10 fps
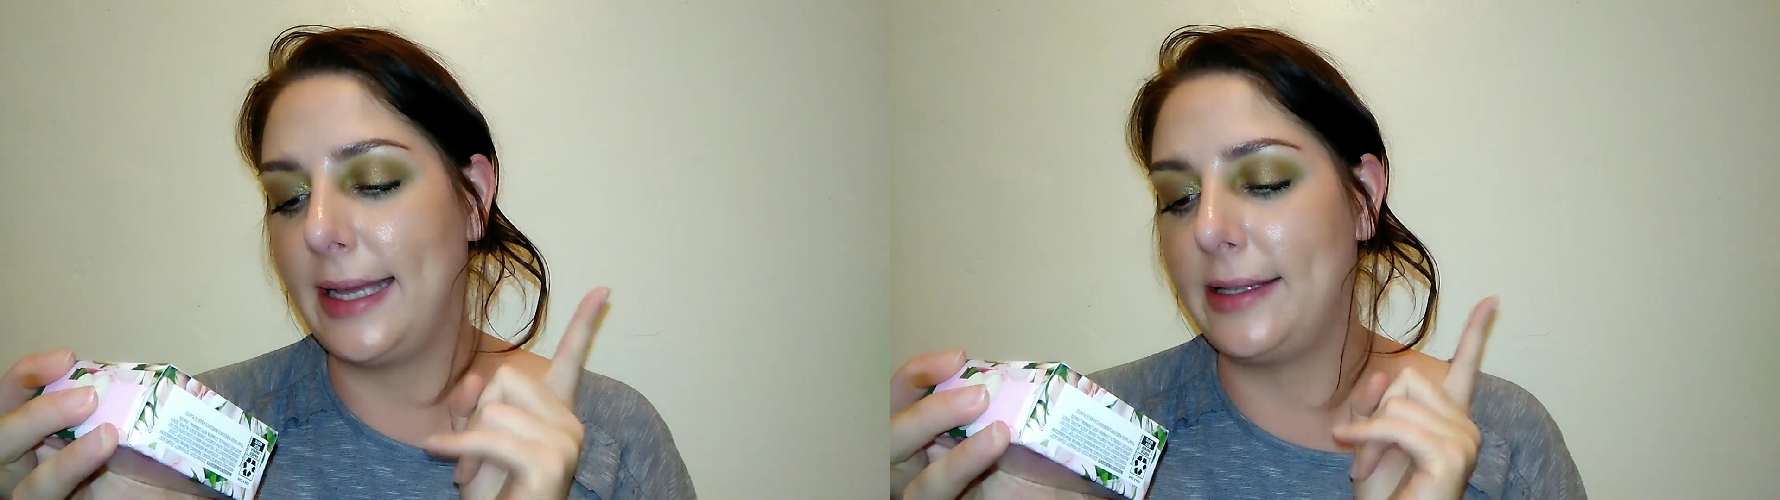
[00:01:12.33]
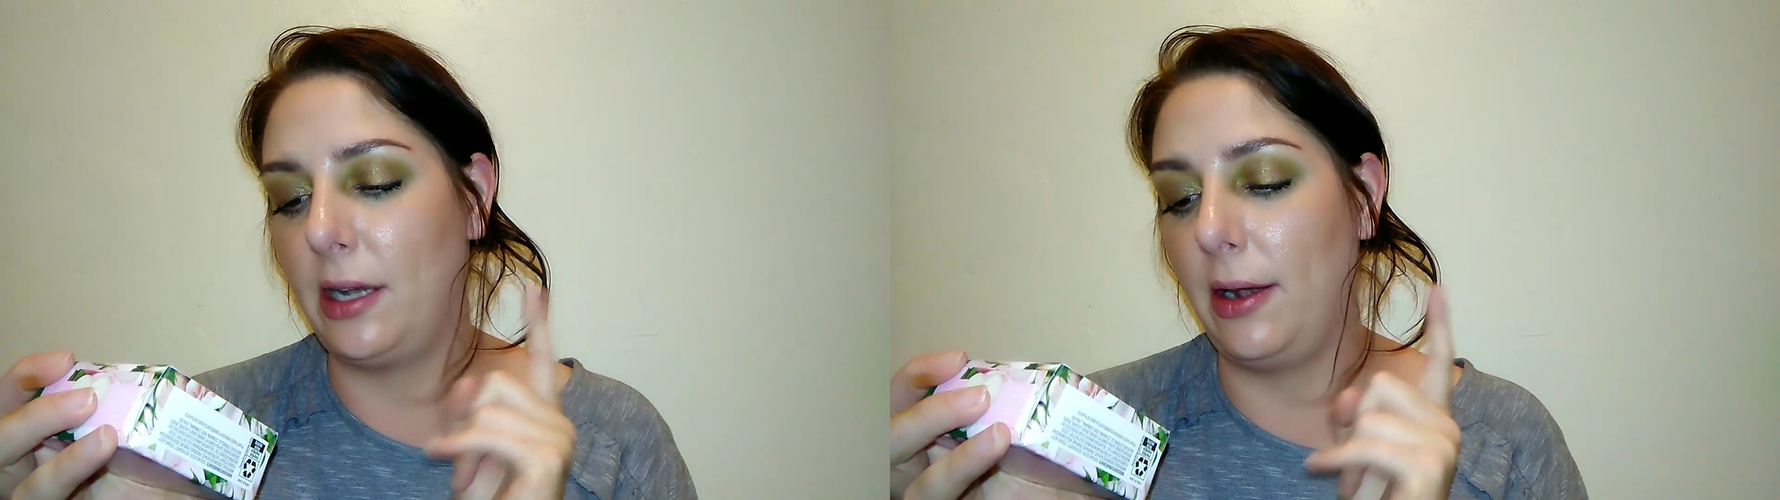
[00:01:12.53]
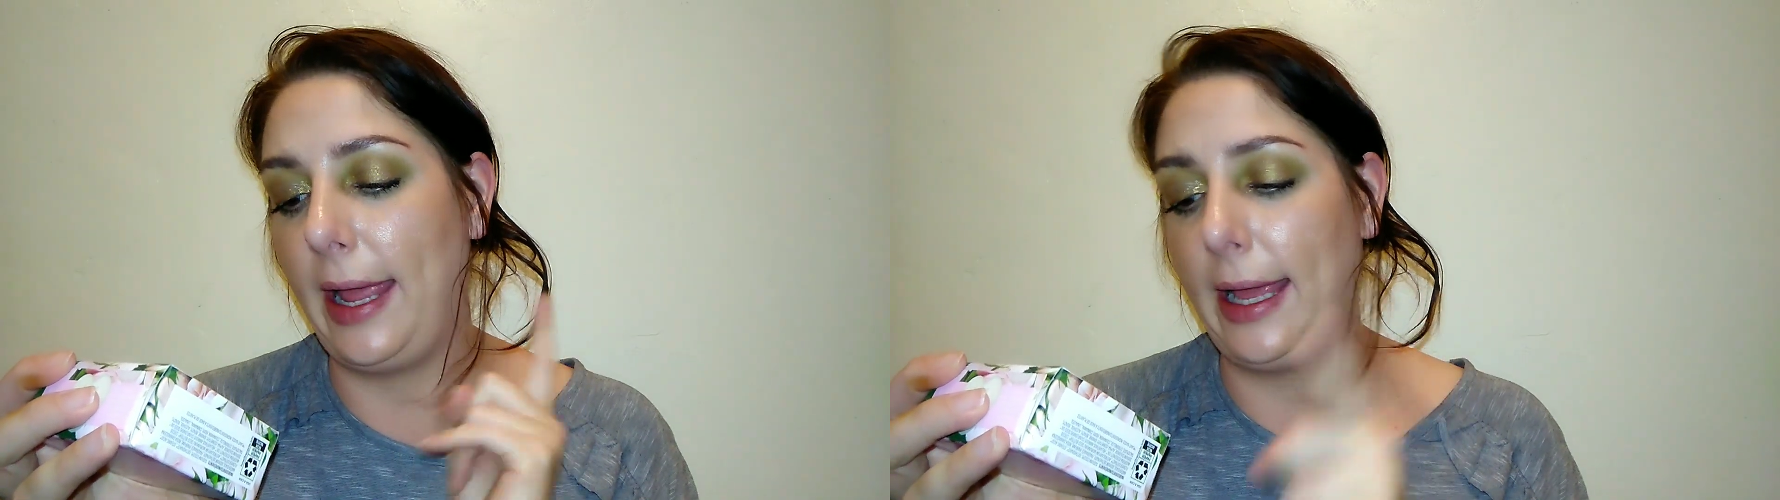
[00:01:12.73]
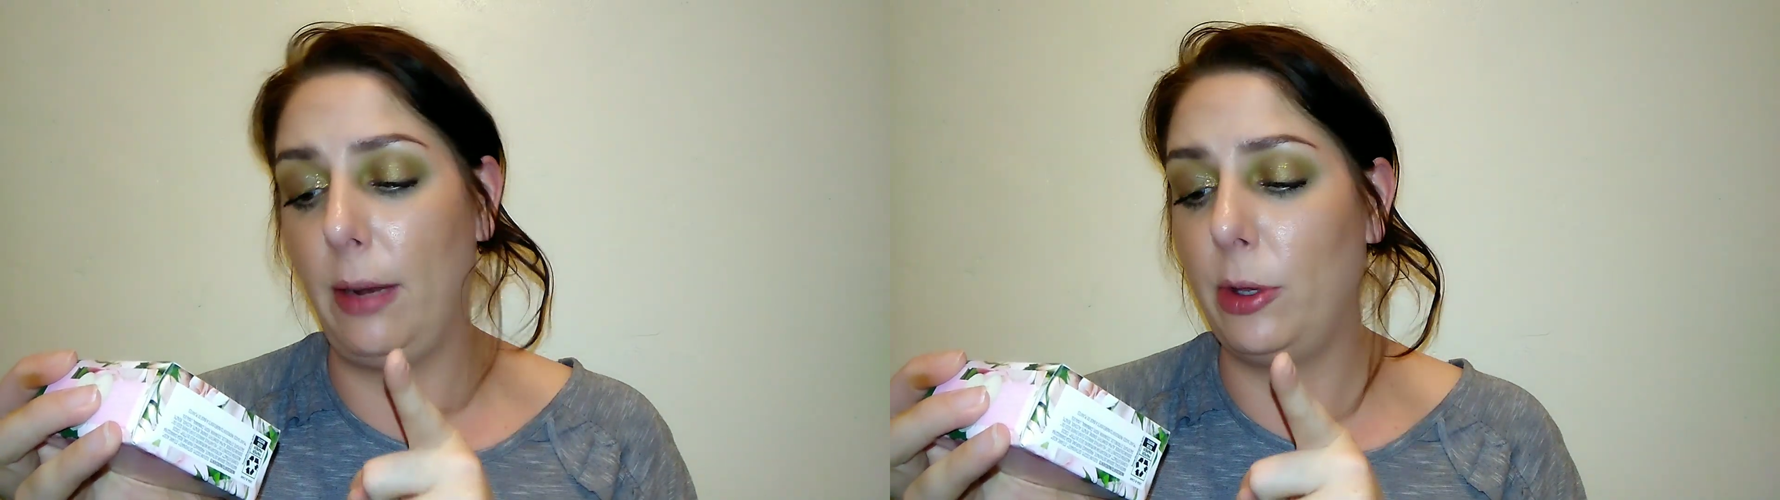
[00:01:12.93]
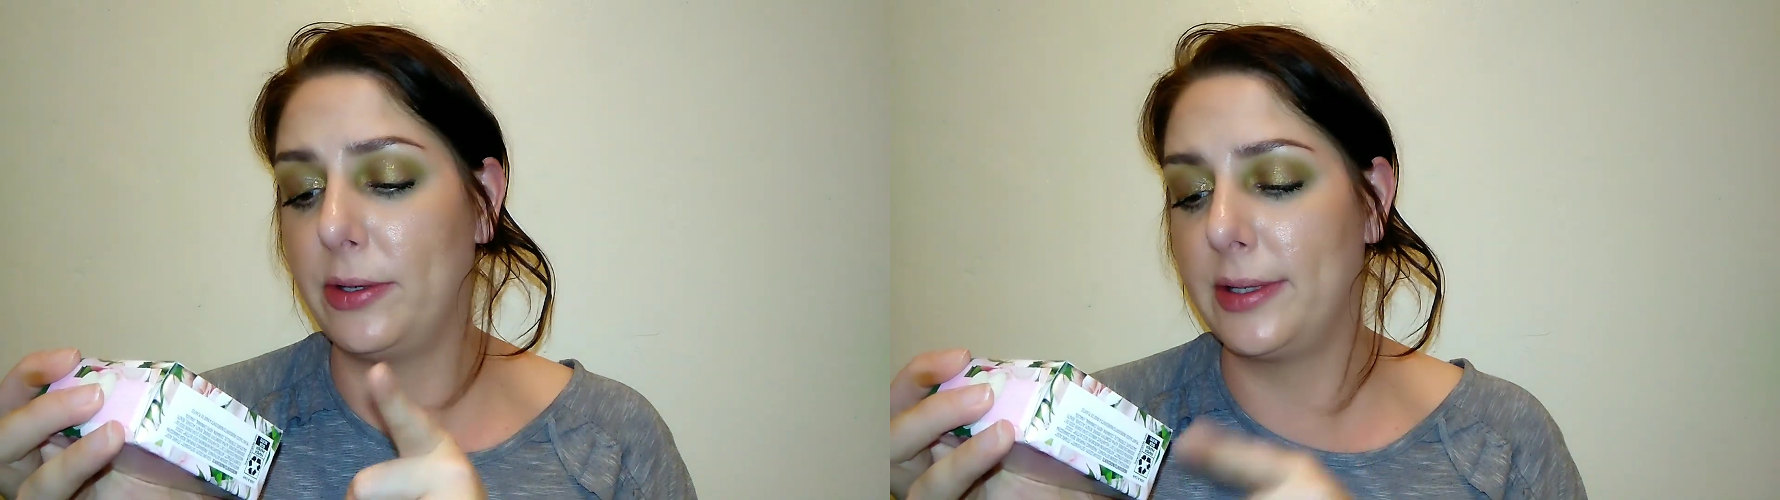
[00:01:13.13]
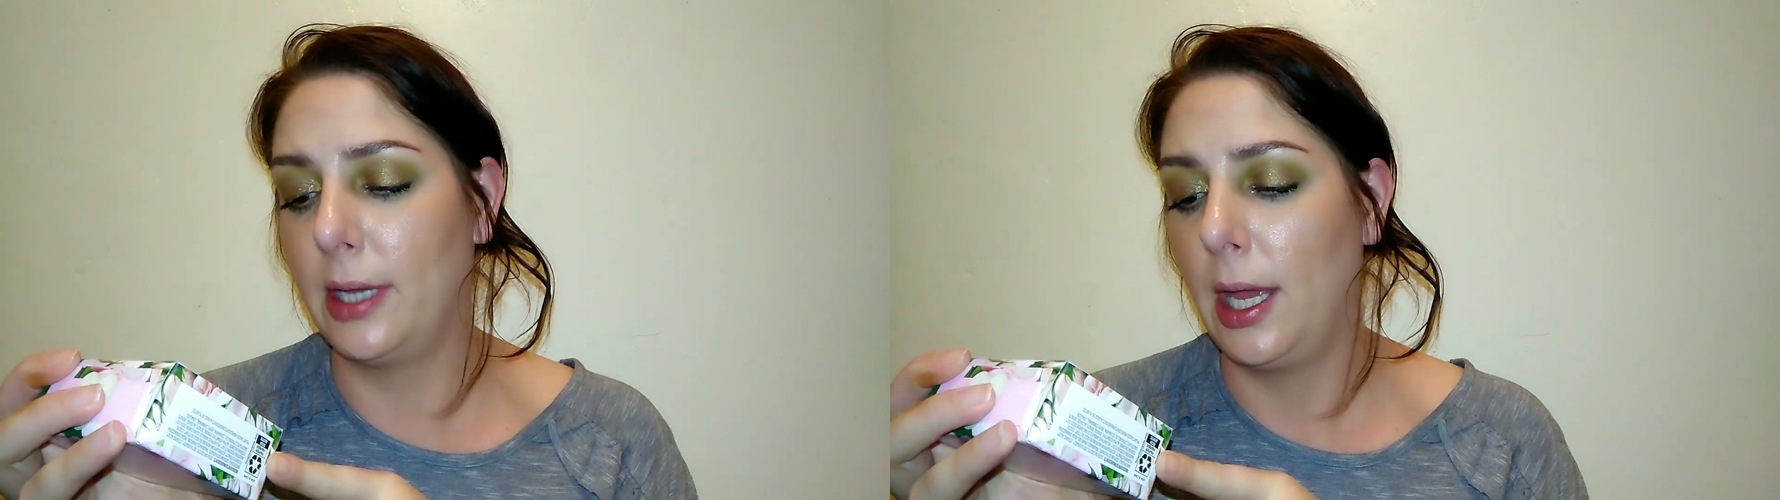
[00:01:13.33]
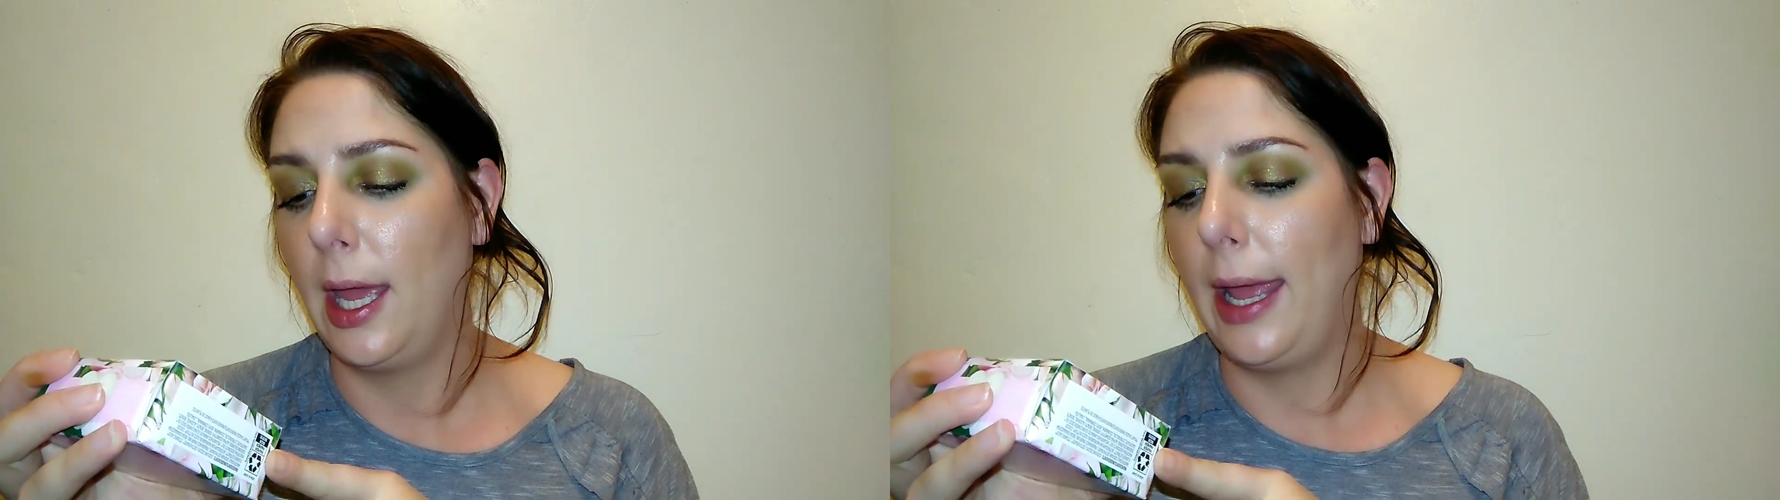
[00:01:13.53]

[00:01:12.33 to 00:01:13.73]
tested on animals.